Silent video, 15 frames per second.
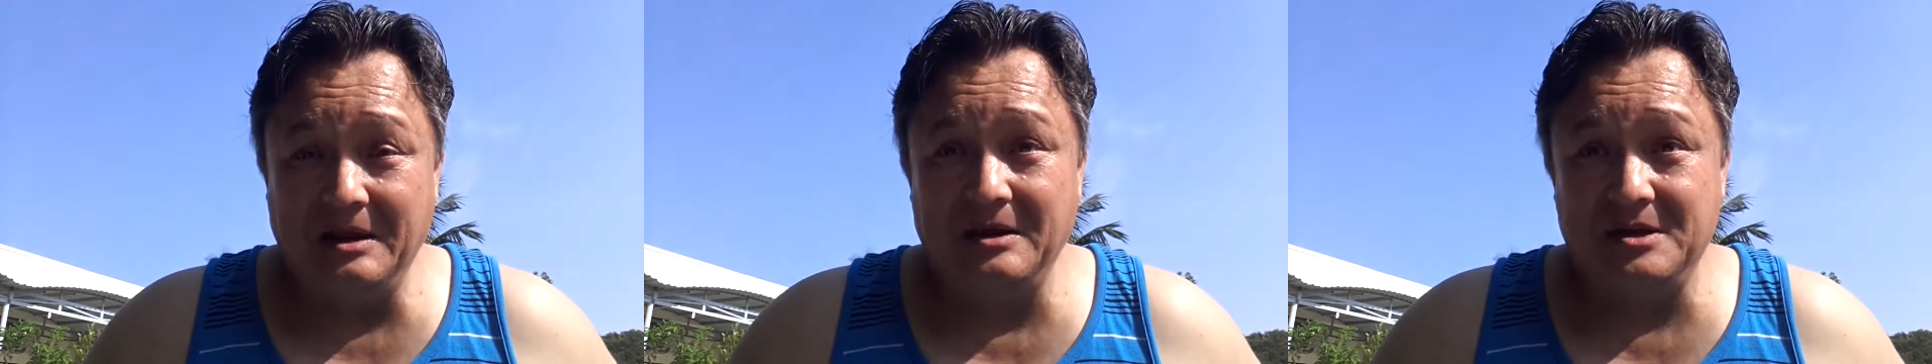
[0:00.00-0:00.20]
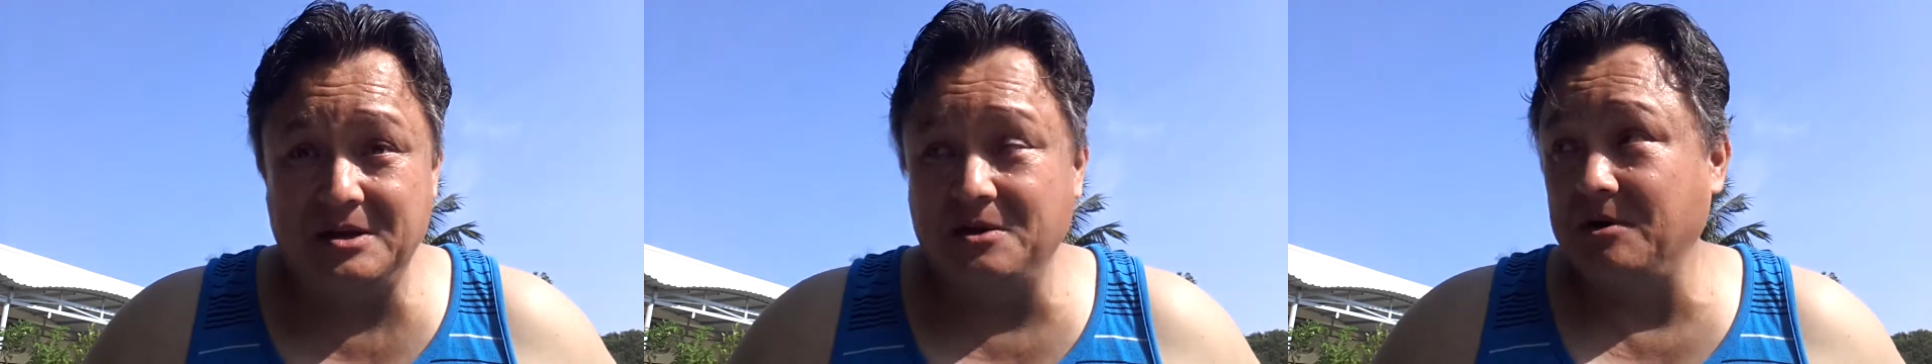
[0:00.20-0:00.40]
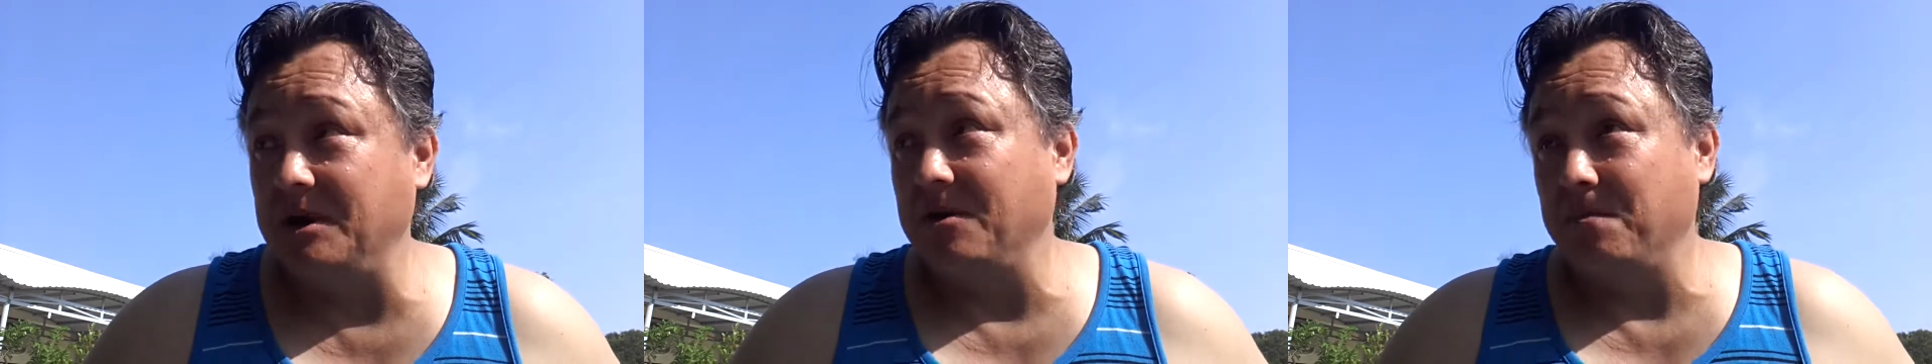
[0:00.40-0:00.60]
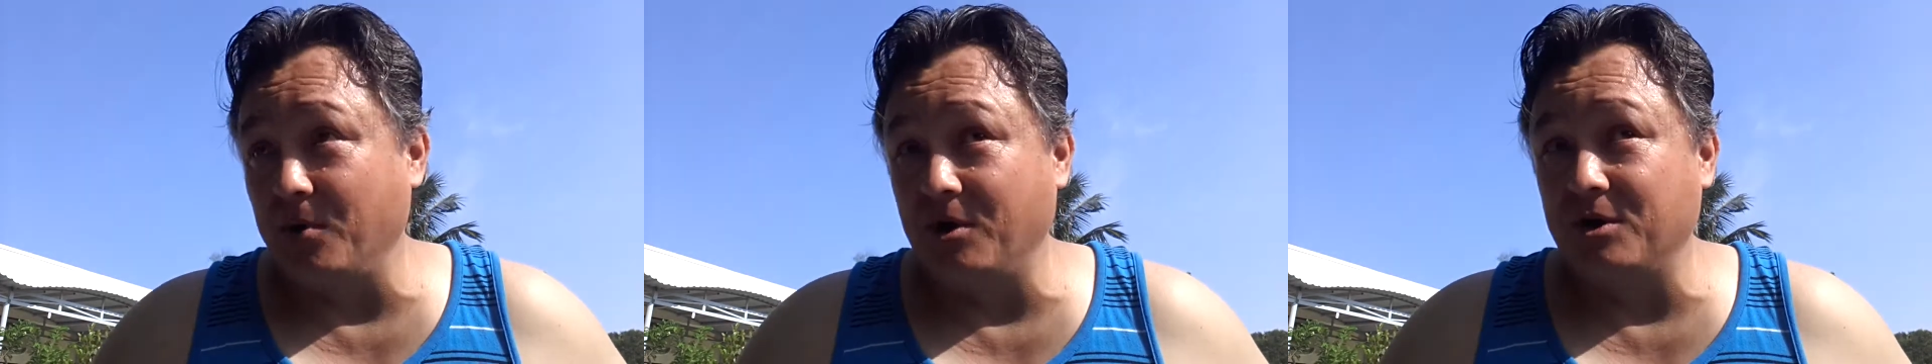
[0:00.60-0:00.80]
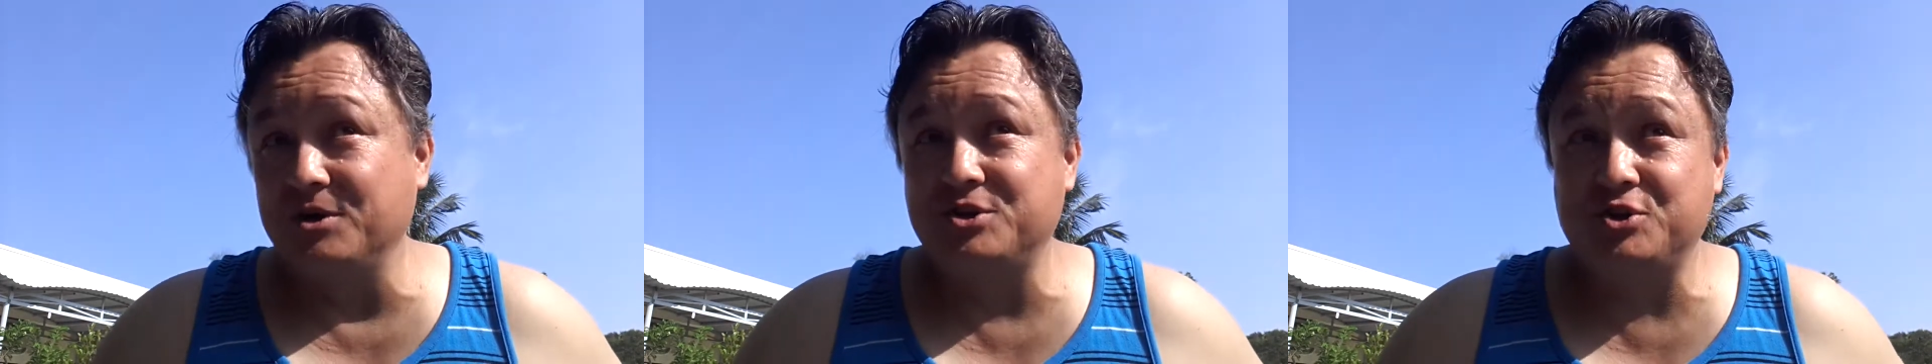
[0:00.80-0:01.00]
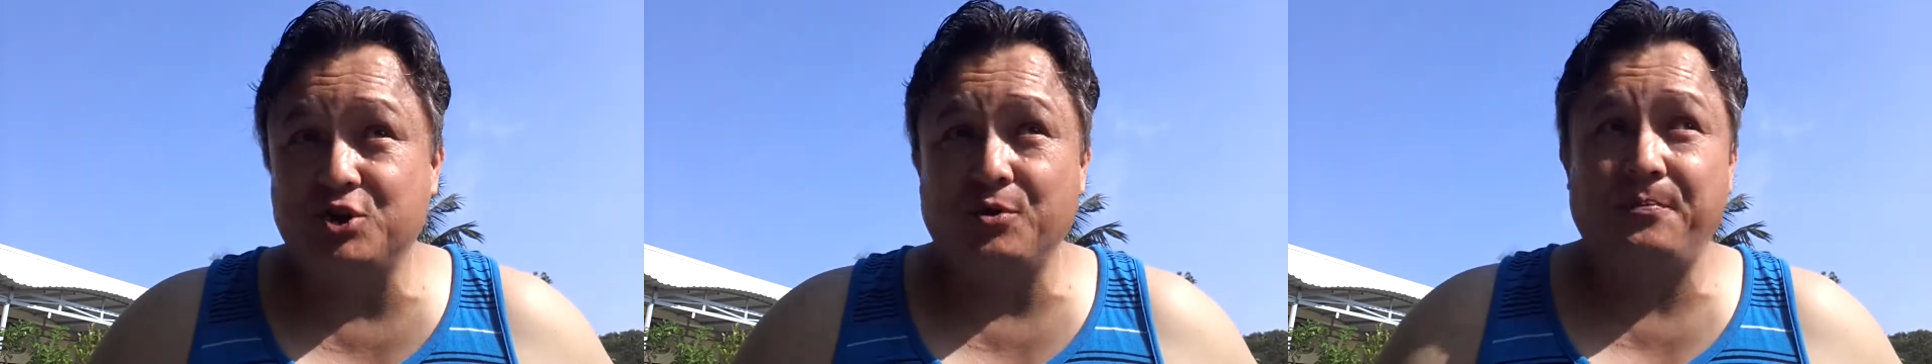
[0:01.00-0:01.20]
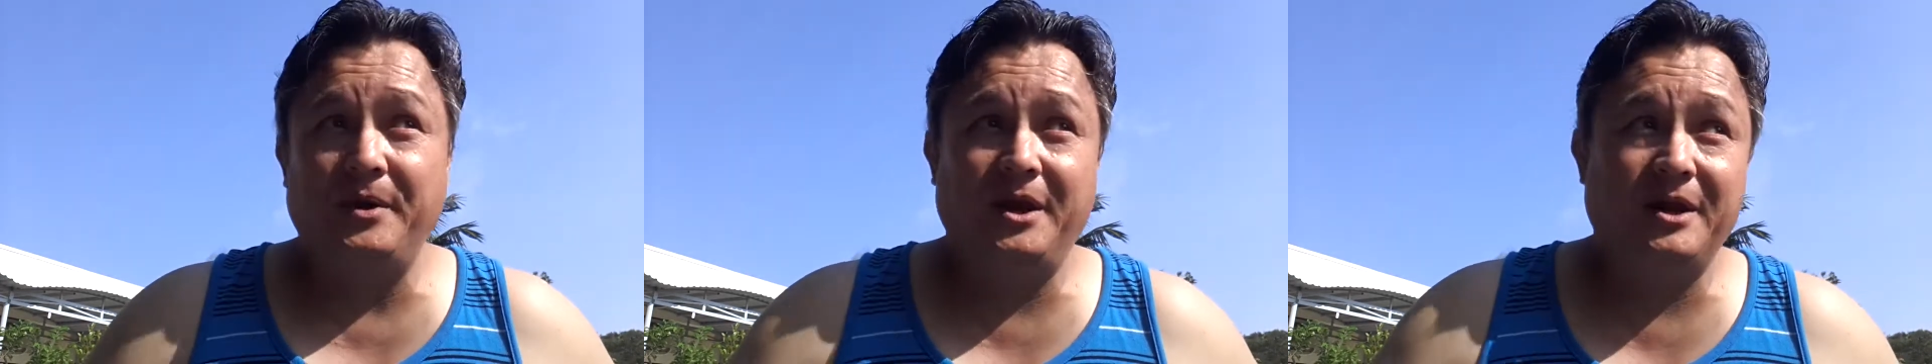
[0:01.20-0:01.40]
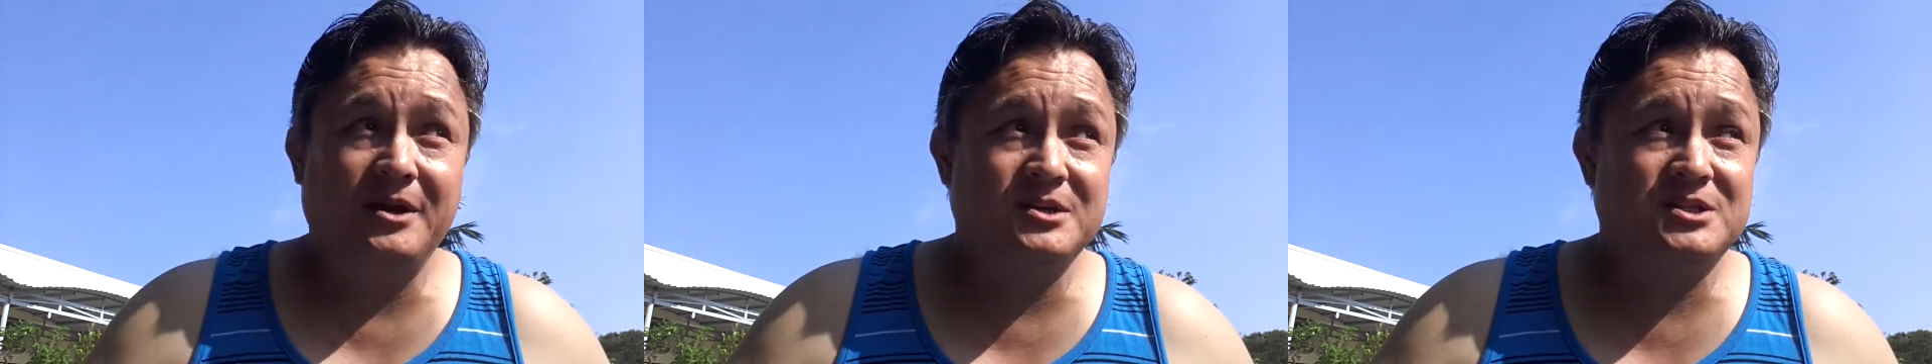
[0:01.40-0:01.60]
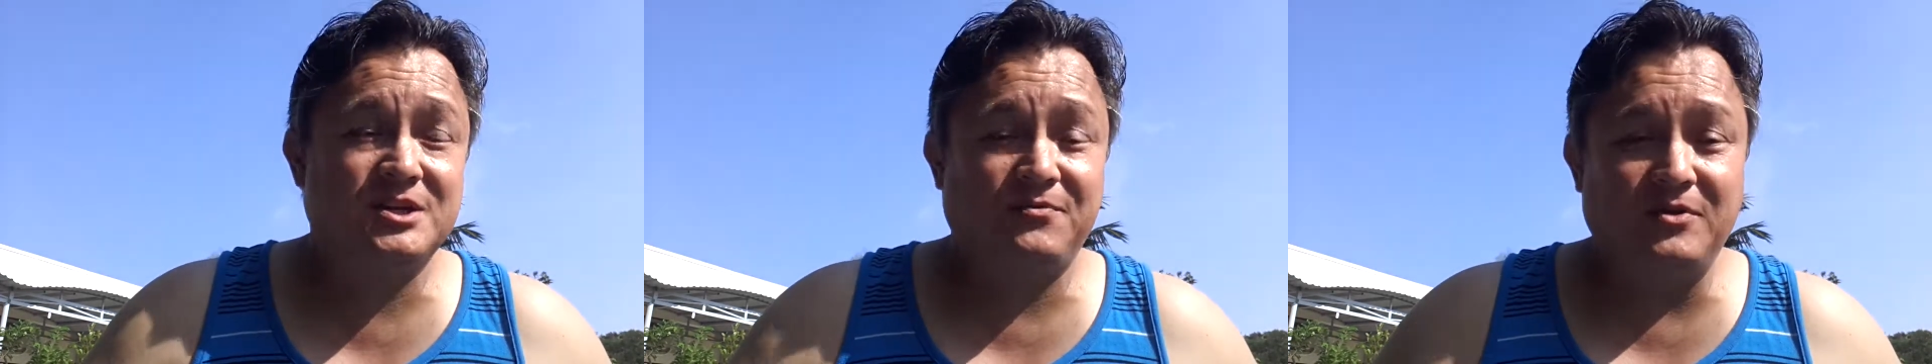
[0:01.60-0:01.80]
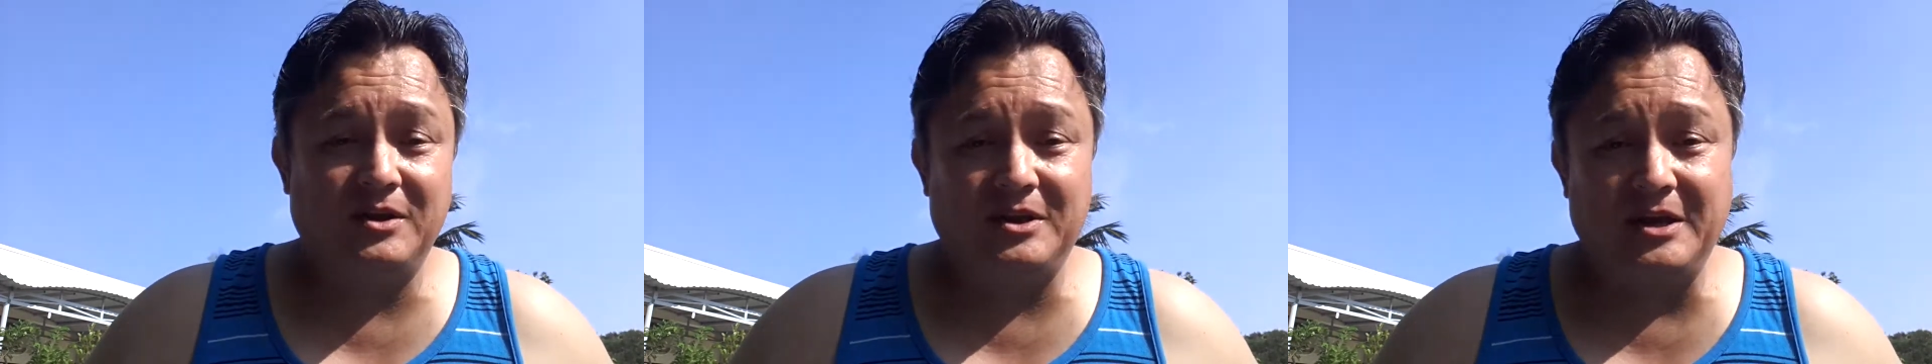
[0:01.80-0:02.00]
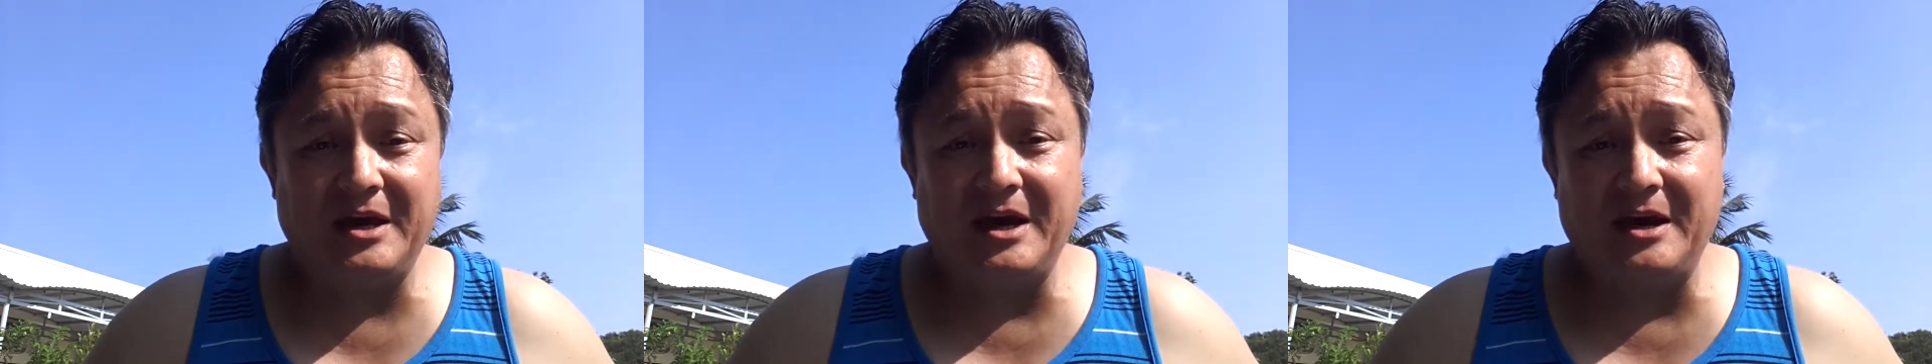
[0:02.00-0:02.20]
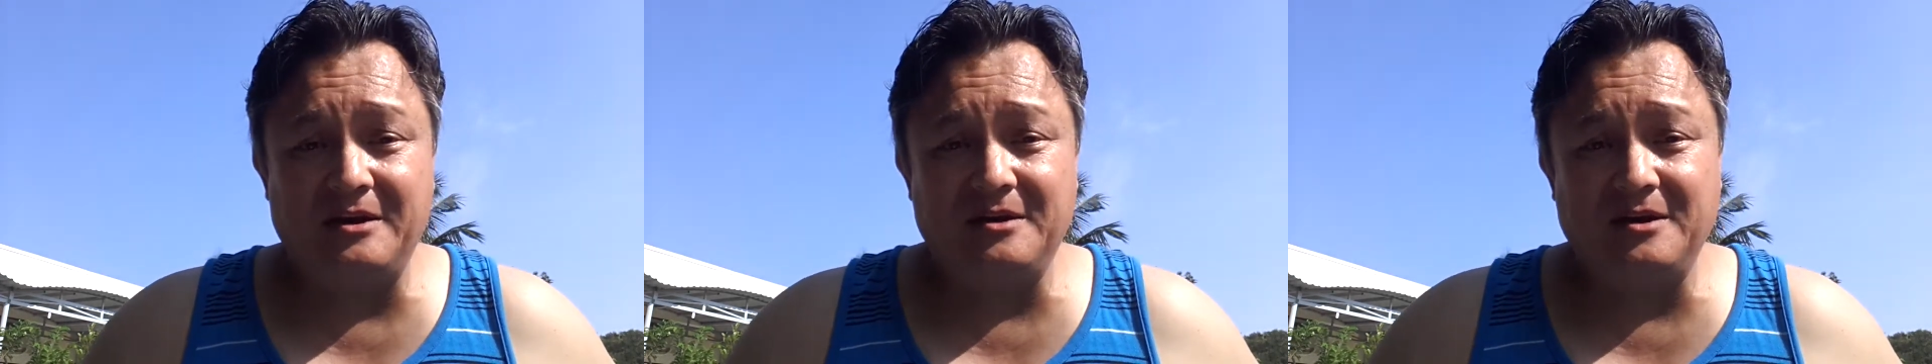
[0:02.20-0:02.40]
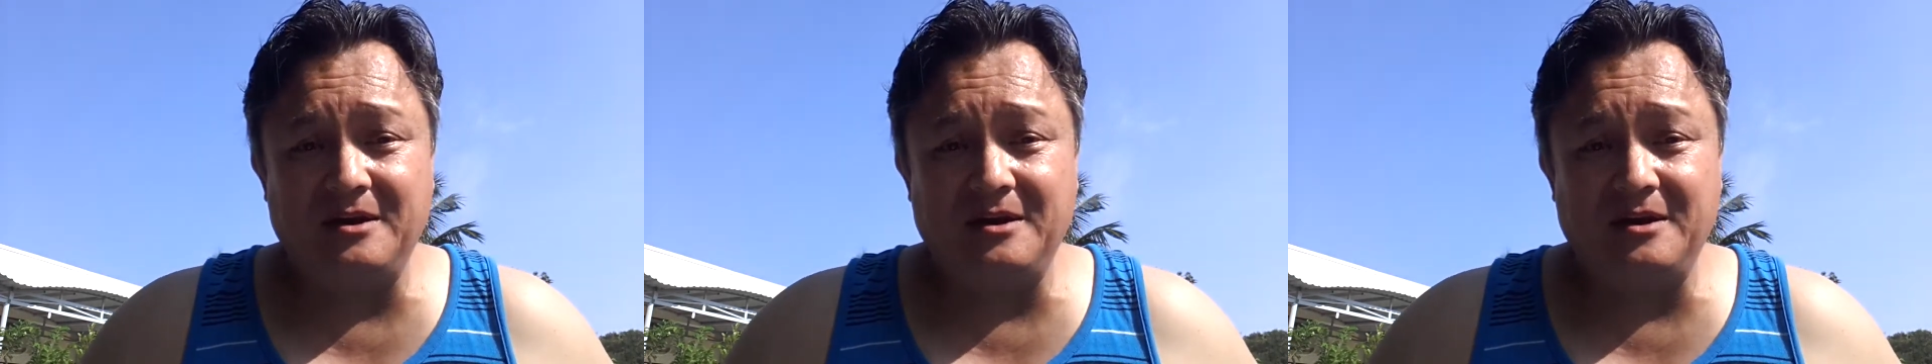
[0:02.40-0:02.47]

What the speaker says: you hear birds chirping and stuff like that,